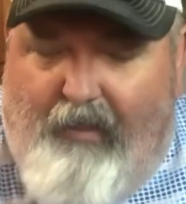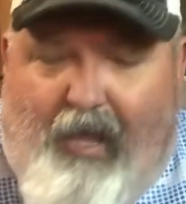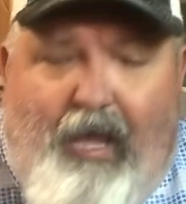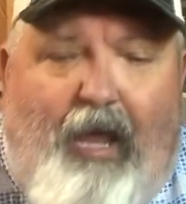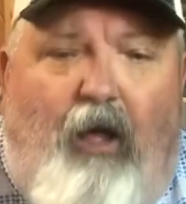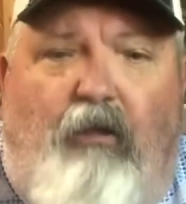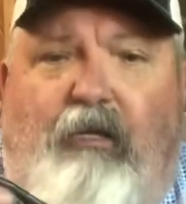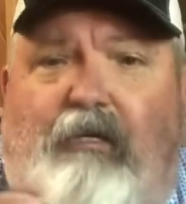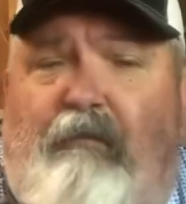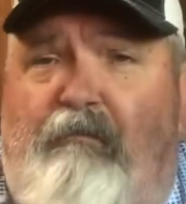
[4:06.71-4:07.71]
They had all
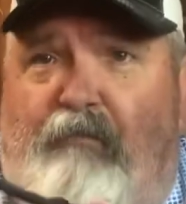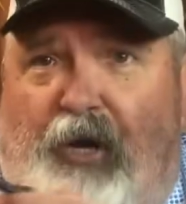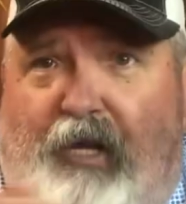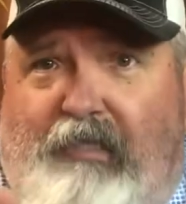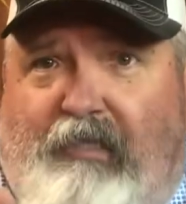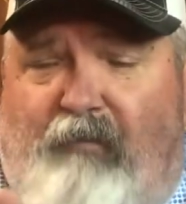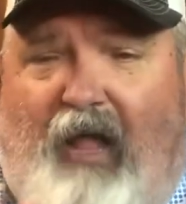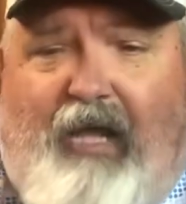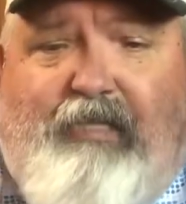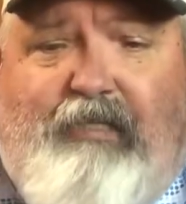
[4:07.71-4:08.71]
the butt
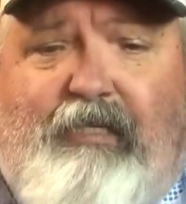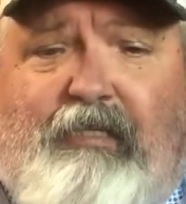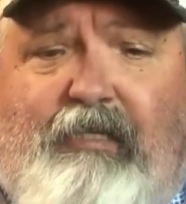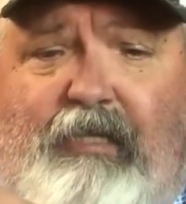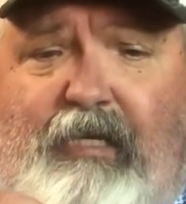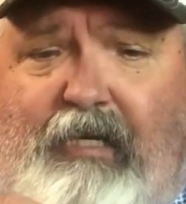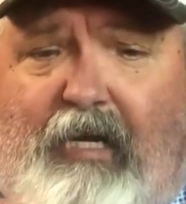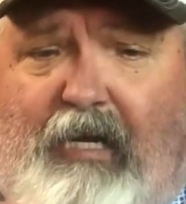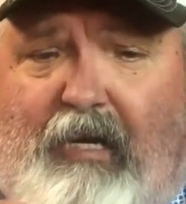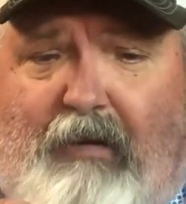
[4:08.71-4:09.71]
splices,
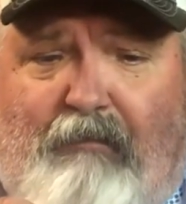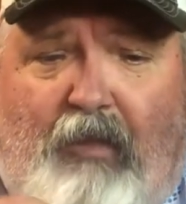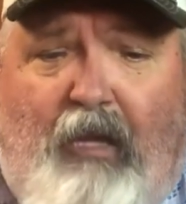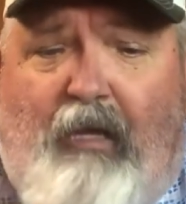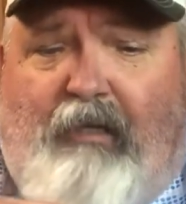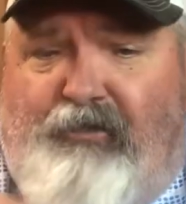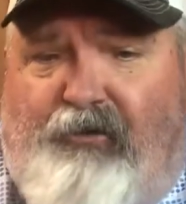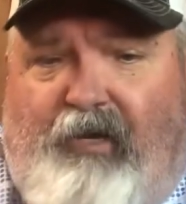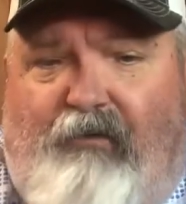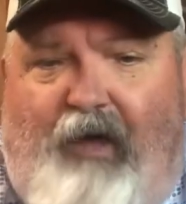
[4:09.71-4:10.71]
the
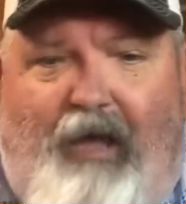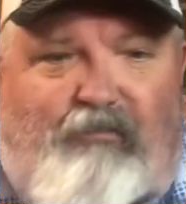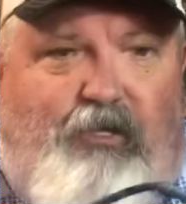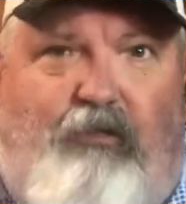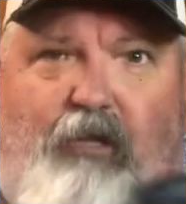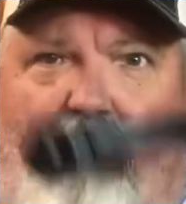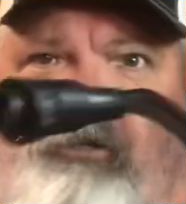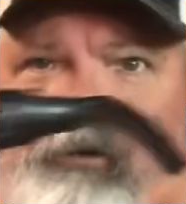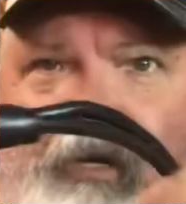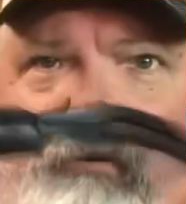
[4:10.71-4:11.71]
shrink wrap, so it's all
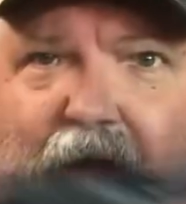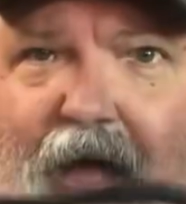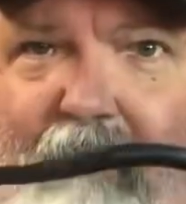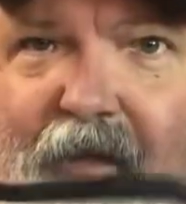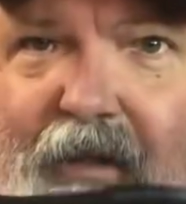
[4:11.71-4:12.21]
shrink wrapped.